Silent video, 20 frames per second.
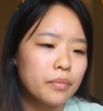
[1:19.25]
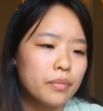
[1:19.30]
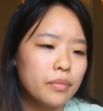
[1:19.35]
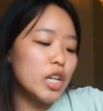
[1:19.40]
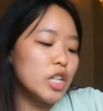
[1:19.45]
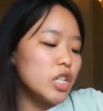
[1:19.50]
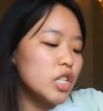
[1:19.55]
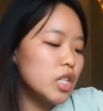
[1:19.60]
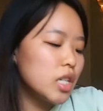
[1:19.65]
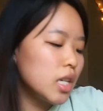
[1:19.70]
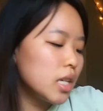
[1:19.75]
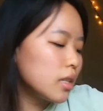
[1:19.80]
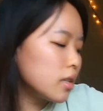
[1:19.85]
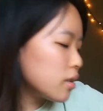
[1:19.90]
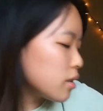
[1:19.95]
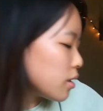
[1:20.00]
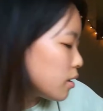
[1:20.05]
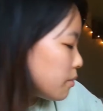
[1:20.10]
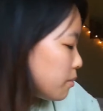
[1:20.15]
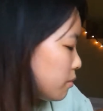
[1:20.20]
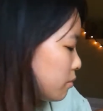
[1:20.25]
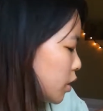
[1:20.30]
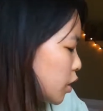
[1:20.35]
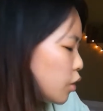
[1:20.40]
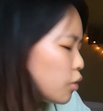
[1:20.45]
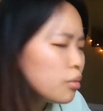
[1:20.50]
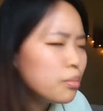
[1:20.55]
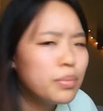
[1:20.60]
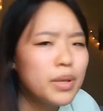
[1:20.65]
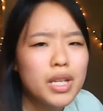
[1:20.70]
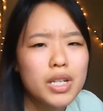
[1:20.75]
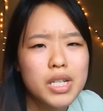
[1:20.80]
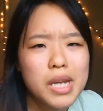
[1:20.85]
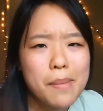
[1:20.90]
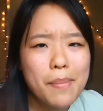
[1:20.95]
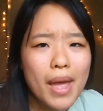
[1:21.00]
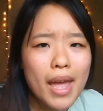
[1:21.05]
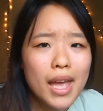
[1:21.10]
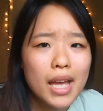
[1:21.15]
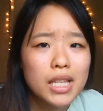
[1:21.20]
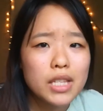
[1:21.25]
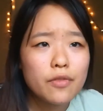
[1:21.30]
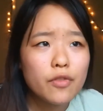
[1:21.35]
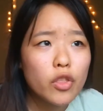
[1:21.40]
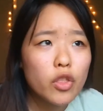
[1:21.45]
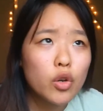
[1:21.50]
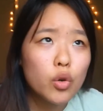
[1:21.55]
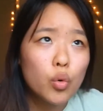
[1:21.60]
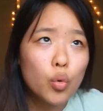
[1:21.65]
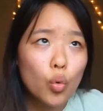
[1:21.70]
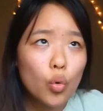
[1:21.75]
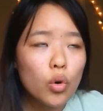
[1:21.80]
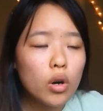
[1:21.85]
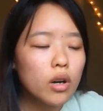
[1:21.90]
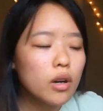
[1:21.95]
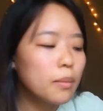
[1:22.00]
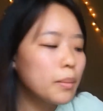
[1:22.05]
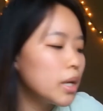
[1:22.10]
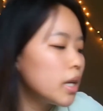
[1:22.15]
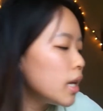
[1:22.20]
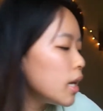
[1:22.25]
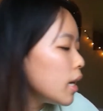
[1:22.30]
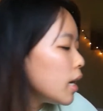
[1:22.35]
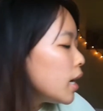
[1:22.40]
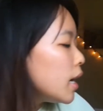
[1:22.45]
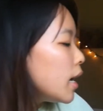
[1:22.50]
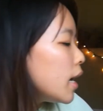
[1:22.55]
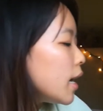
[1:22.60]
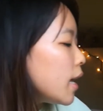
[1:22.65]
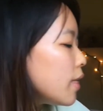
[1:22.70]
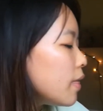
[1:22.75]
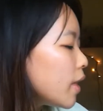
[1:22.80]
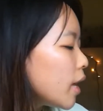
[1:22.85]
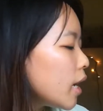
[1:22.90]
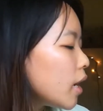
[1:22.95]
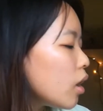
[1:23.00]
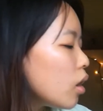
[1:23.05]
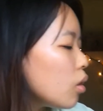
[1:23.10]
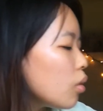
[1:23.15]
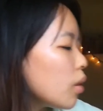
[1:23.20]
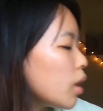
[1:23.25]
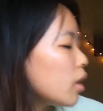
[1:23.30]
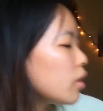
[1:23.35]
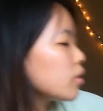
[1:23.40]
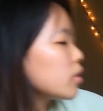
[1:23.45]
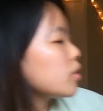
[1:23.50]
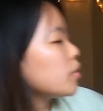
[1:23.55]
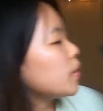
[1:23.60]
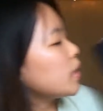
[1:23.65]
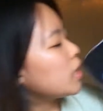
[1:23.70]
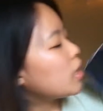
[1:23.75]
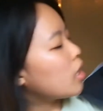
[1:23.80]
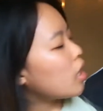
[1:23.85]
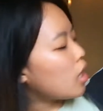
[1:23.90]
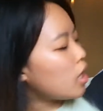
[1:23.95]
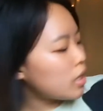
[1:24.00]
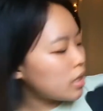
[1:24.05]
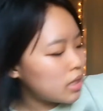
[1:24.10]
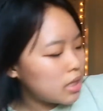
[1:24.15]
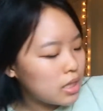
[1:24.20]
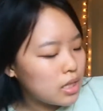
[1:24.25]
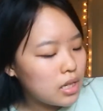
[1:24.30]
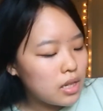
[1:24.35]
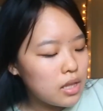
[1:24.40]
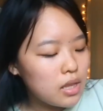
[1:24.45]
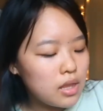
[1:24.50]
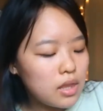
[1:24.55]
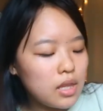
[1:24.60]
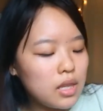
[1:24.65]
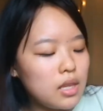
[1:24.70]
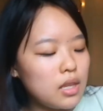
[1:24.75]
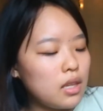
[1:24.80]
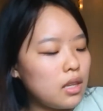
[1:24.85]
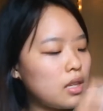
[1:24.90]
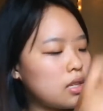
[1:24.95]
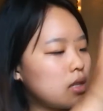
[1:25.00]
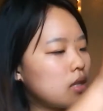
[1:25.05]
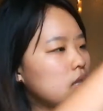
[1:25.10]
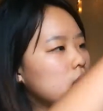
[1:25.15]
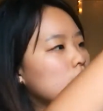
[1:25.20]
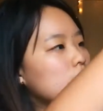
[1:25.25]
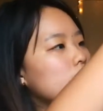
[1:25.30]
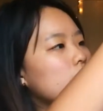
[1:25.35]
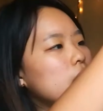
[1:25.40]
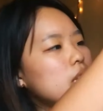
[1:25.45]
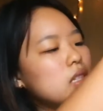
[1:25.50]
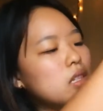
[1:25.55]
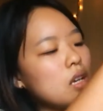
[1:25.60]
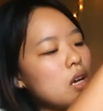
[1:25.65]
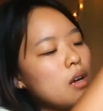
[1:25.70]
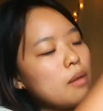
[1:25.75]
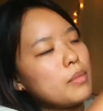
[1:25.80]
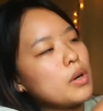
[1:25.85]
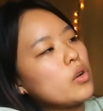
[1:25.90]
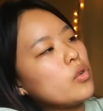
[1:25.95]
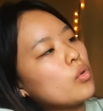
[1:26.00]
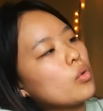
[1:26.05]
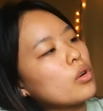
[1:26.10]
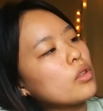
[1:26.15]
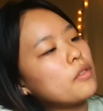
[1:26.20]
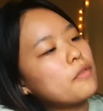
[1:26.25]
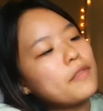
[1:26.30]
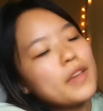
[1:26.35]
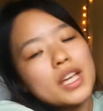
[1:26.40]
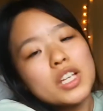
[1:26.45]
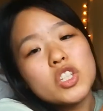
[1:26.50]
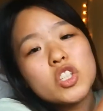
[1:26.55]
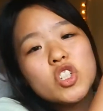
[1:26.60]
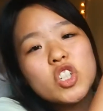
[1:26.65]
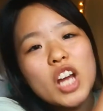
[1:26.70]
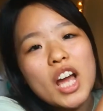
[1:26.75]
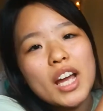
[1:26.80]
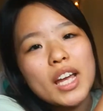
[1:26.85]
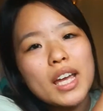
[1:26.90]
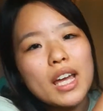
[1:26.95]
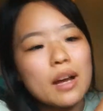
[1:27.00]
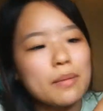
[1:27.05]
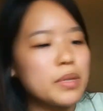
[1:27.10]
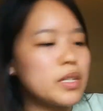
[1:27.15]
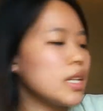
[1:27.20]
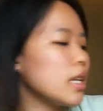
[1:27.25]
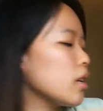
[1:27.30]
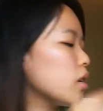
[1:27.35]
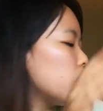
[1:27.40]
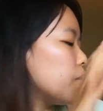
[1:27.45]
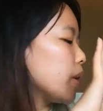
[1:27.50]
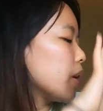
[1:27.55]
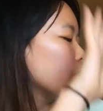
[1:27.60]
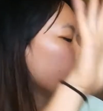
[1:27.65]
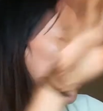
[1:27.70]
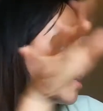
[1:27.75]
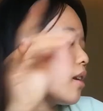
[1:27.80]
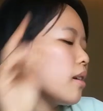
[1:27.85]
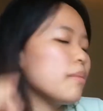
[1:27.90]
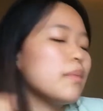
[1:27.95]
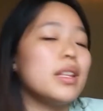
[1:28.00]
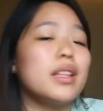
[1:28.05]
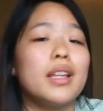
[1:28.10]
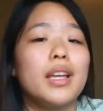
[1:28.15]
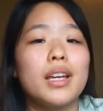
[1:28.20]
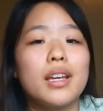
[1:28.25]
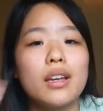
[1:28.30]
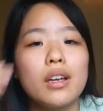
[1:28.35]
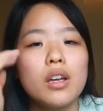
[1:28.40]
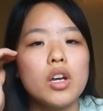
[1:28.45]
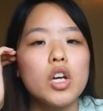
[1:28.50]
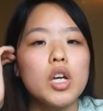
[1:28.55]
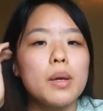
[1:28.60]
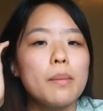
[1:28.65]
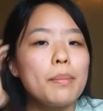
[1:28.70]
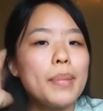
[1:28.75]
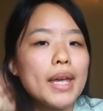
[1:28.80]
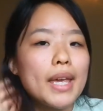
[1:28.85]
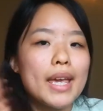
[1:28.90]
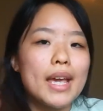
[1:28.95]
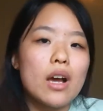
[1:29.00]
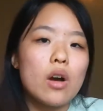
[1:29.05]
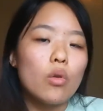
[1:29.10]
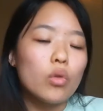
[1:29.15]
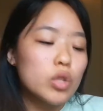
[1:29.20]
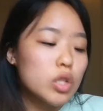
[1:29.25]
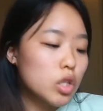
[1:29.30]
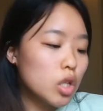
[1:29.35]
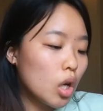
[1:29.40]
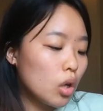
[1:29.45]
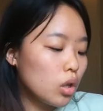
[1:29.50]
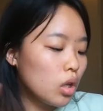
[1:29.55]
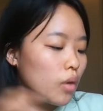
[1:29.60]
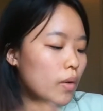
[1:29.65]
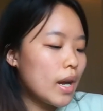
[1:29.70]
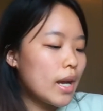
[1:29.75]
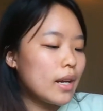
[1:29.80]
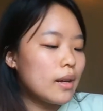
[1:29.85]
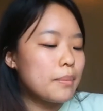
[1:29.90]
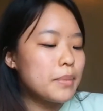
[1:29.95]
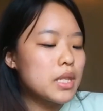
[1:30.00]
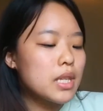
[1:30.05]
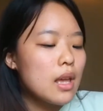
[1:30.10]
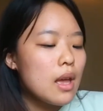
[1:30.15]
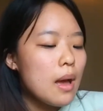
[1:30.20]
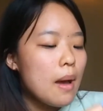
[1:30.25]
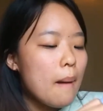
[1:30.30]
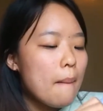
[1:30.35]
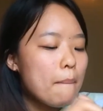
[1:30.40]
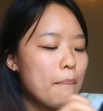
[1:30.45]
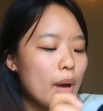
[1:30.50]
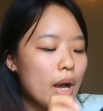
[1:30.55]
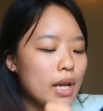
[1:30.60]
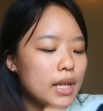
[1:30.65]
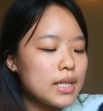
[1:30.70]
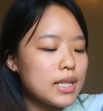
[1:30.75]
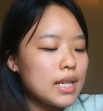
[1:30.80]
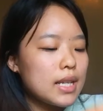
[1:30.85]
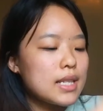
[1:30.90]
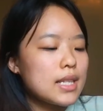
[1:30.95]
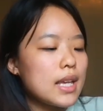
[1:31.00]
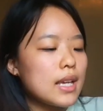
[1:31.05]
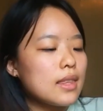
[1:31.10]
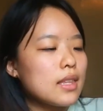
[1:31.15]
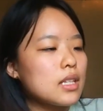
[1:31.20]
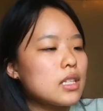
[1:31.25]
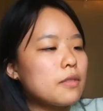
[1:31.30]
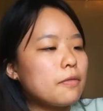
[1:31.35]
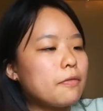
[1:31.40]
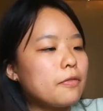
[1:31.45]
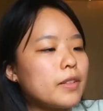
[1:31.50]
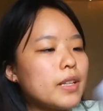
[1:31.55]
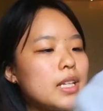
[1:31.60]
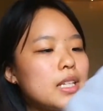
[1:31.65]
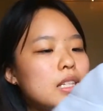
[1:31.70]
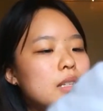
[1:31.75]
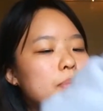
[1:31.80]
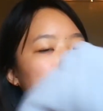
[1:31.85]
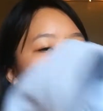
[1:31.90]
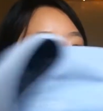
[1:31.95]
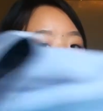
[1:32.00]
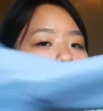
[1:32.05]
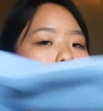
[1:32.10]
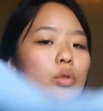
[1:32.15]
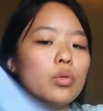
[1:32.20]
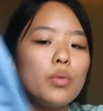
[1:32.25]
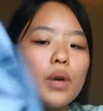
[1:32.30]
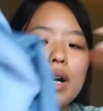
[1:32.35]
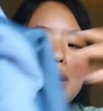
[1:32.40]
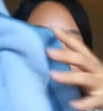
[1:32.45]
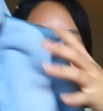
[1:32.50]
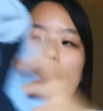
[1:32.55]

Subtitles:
Just need some new PJ pants for the dorm. And then, oh, also I got this North Face jacket. I'm just like going random and like picking out solo items. But it's like this fleece blue one.